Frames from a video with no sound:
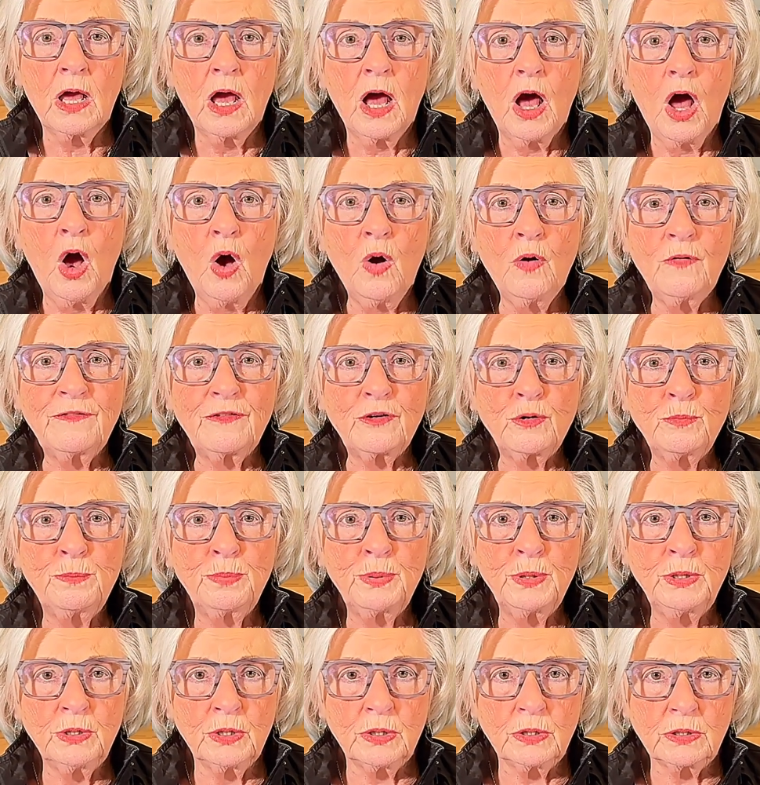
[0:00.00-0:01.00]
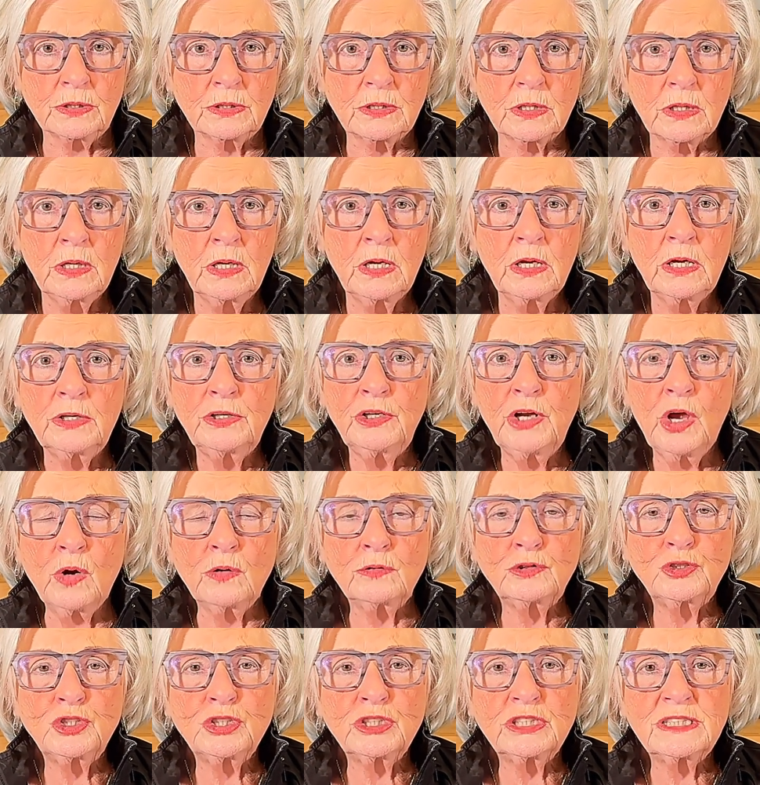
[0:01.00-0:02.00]
Overbook.
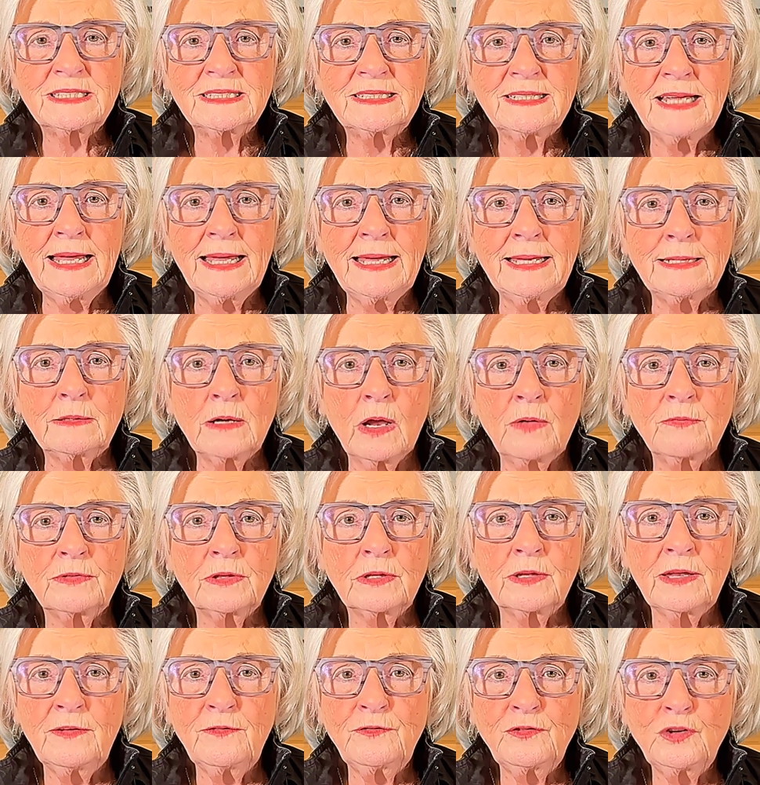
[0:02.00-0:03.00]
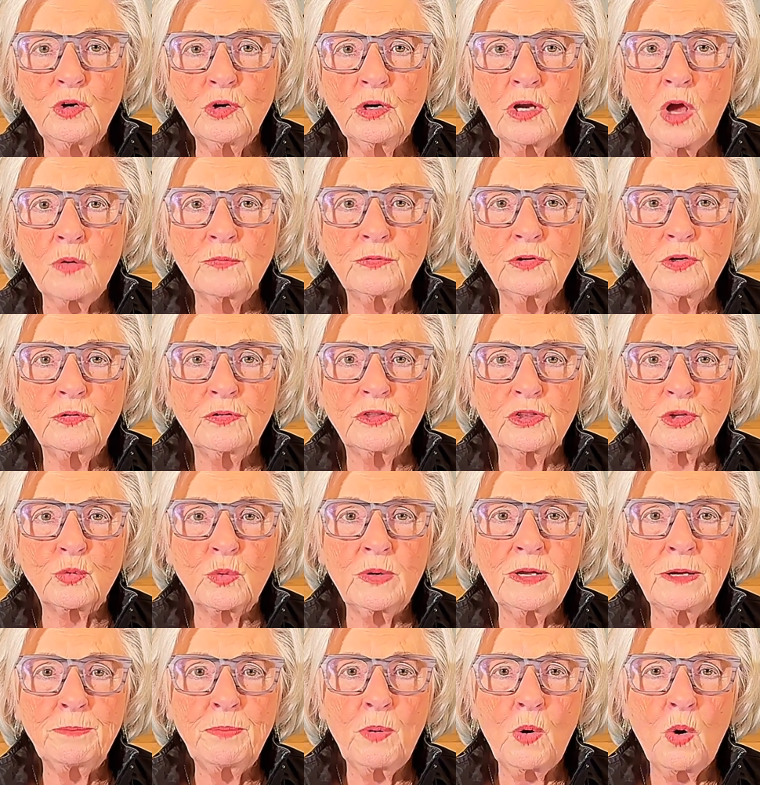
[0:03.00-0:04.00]
Don't just set, if you're going to do
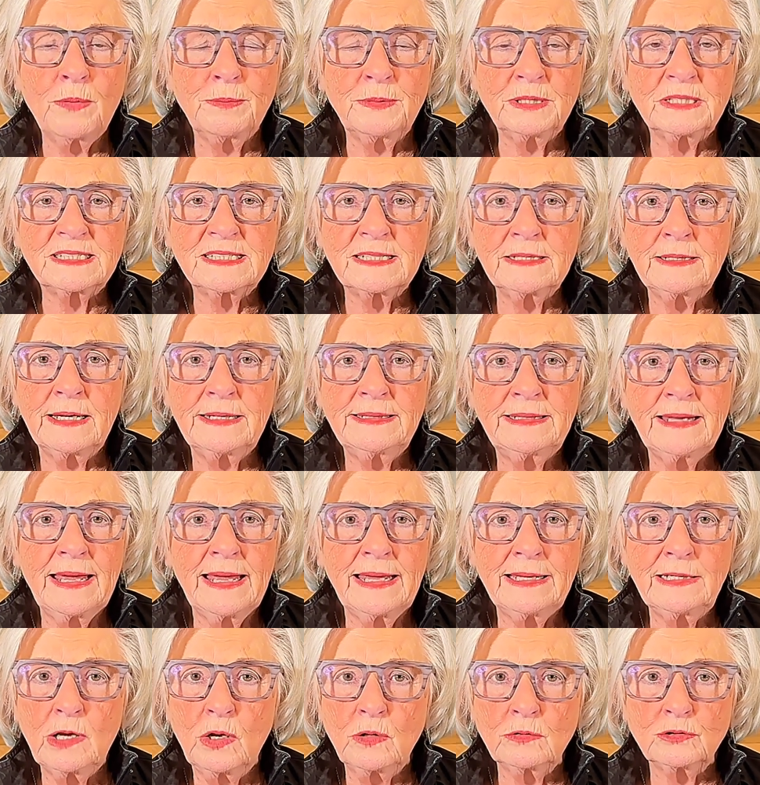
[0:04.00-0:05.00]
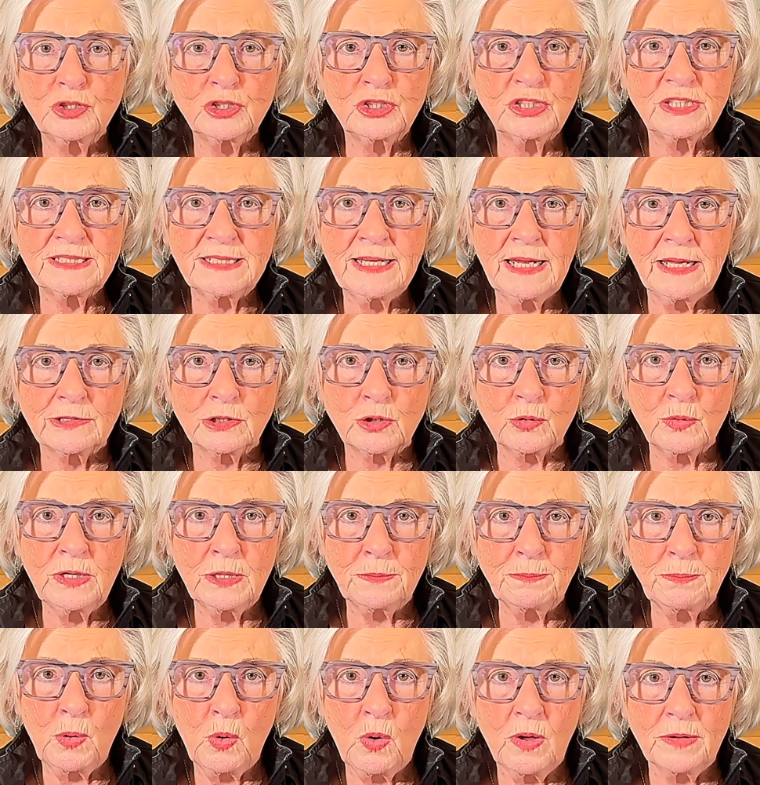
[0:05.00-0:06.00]
3 appointments in a day, don't just set 3
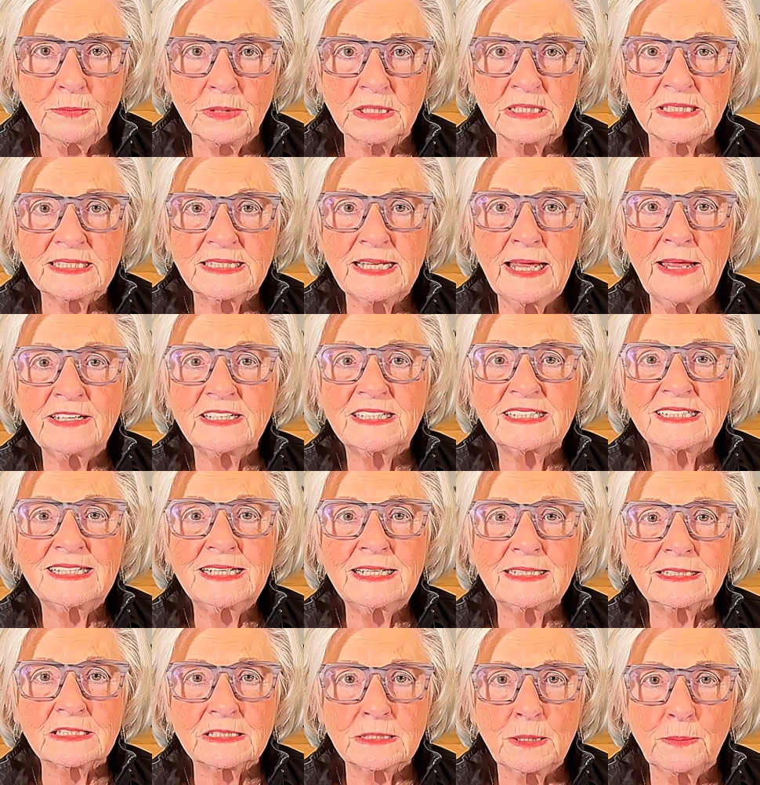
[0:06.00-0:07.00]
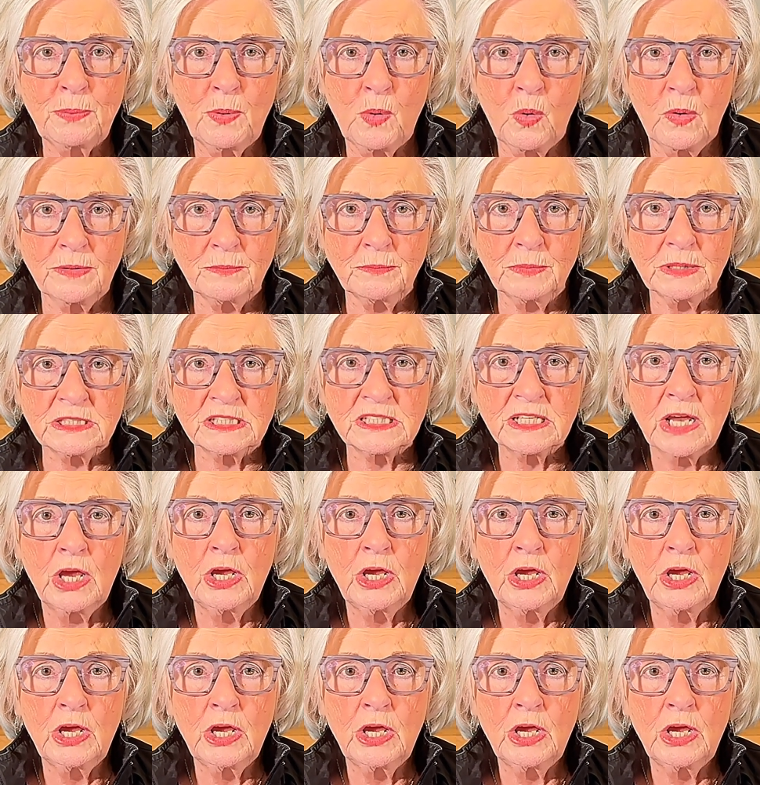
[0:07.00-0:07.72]
appointments. Set 6 appointments.